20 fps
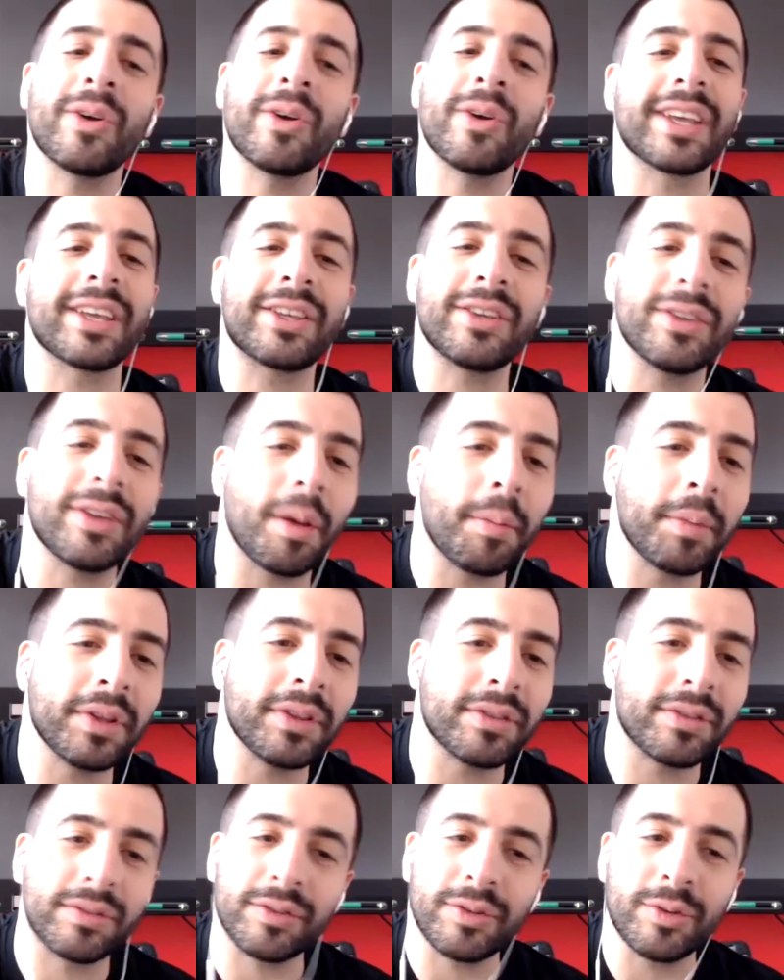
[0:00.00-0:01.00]
it's like,
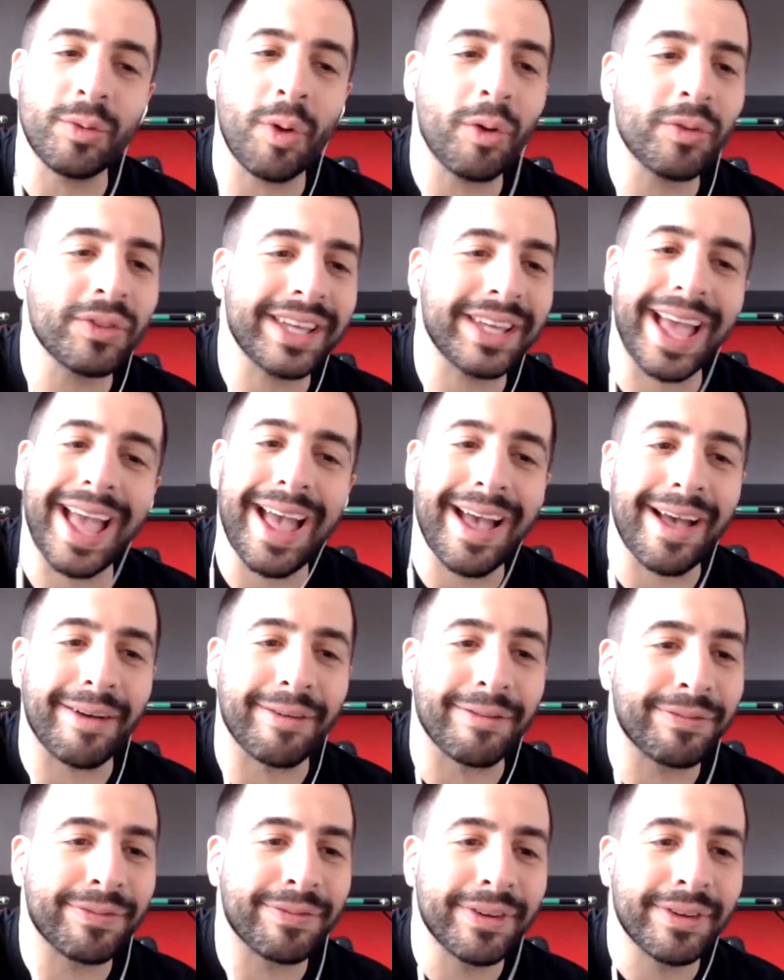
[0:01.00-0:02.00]
you only
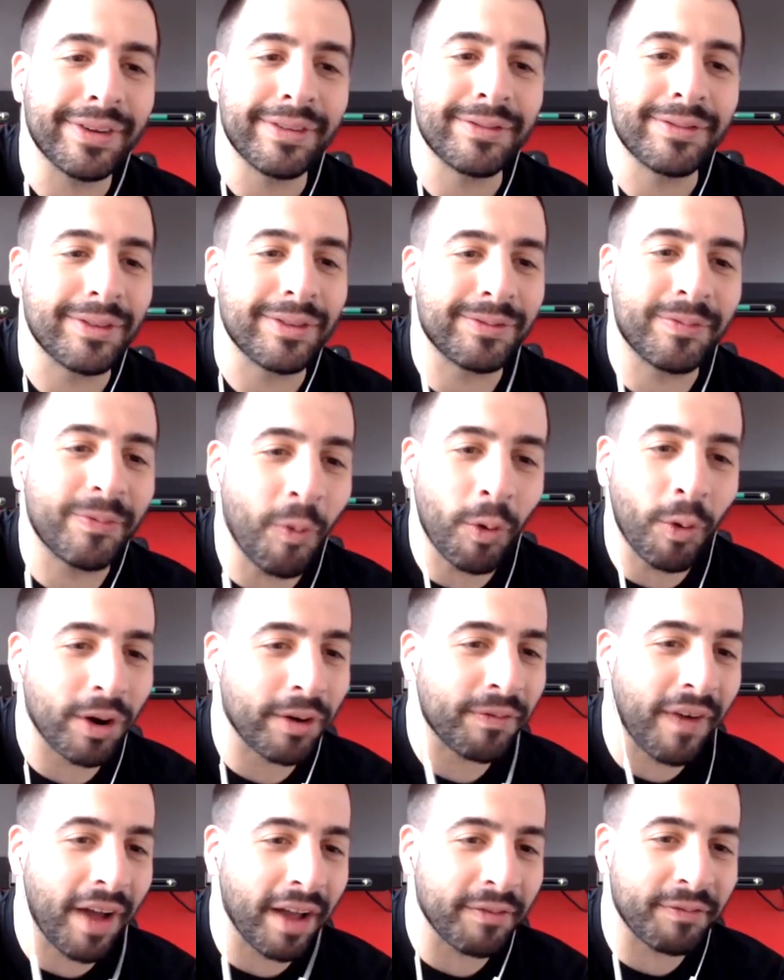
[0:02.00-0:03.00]
have 4
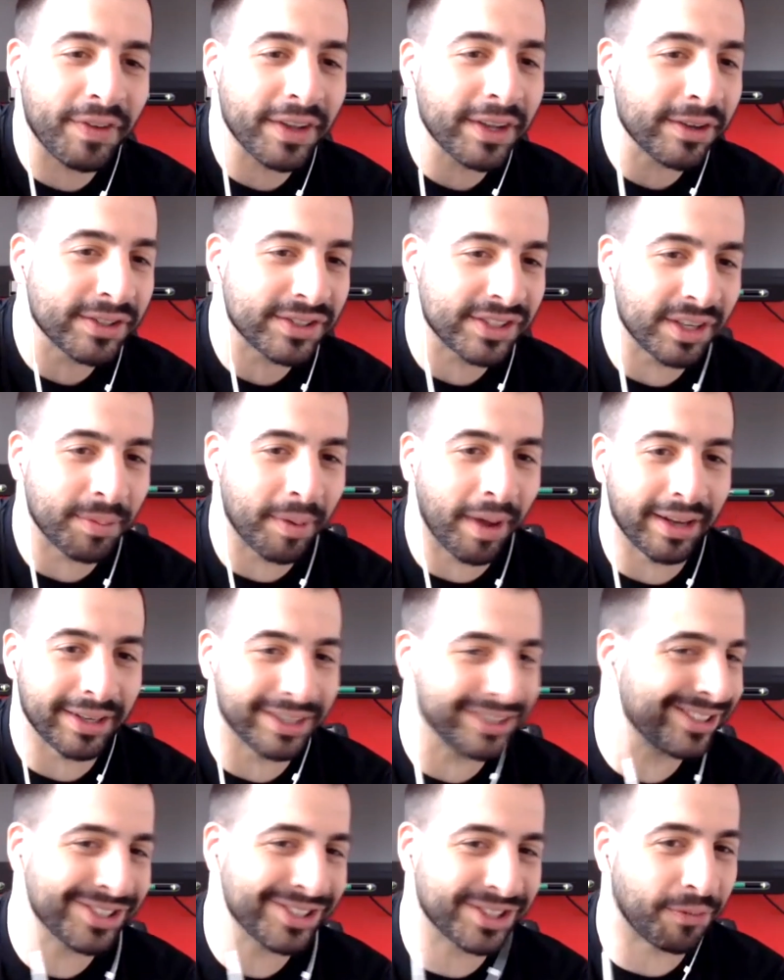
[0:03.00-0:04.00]
or 5 figures there behind you.
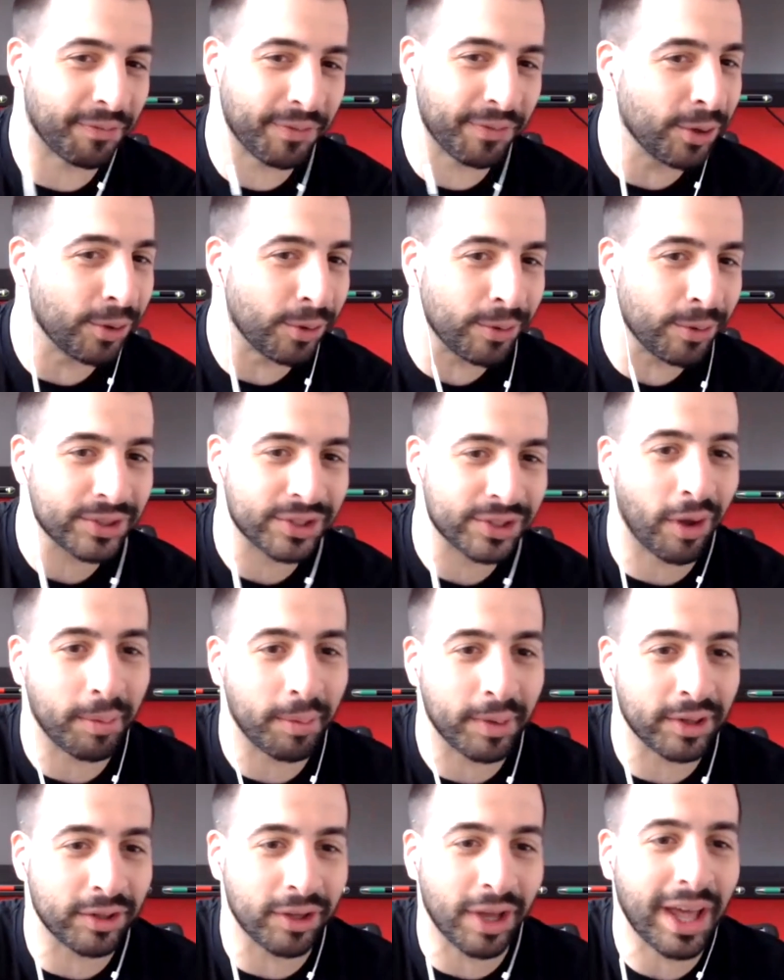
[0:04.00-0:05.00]
It's just a few. So, I
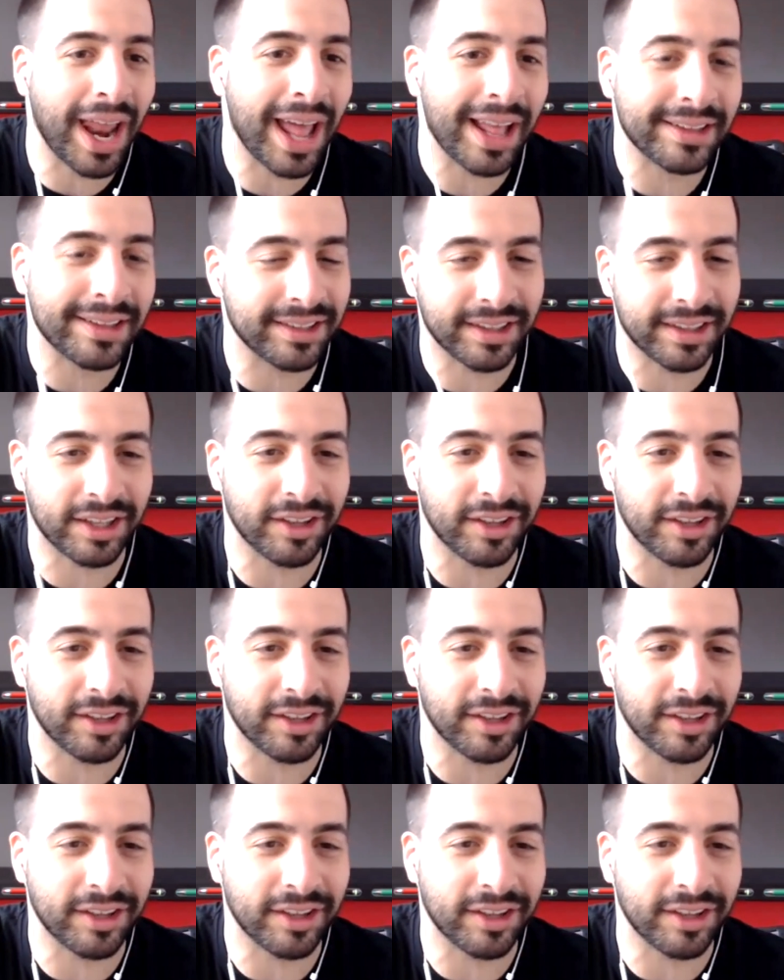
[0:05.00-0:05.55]
mean, you gotta add to the